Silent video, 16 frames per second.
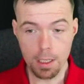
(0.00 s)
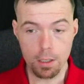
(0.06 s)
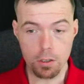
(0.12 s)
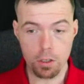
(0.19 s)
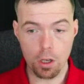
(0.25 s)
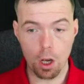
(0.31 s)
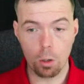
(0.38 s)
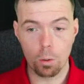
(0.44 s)

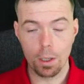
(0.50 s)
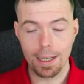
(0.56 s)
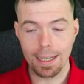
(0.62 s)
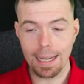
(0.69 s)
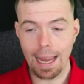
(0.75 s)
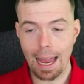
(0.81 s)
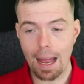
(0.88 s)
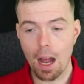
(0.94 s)
So,
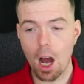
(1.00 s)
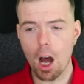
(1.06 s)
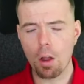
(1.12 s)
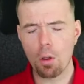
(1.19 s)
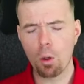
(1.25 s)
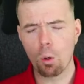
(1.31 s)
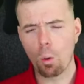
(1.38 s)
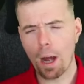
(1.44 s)
yeah,
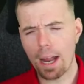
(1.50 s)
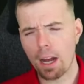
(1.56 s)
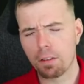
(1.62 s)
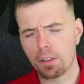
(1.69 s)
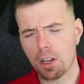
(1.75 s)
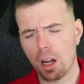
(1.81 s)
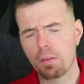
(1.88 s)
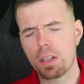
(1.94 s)
the way
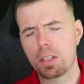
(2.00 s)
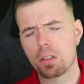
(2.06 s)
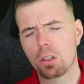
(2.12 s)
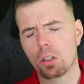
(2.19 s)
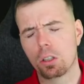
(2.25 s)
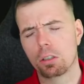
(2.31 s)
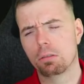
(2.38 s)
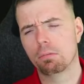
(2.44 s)
I've got this
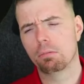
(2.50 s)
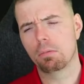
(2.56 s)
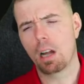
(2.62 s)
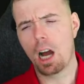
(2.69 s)
done,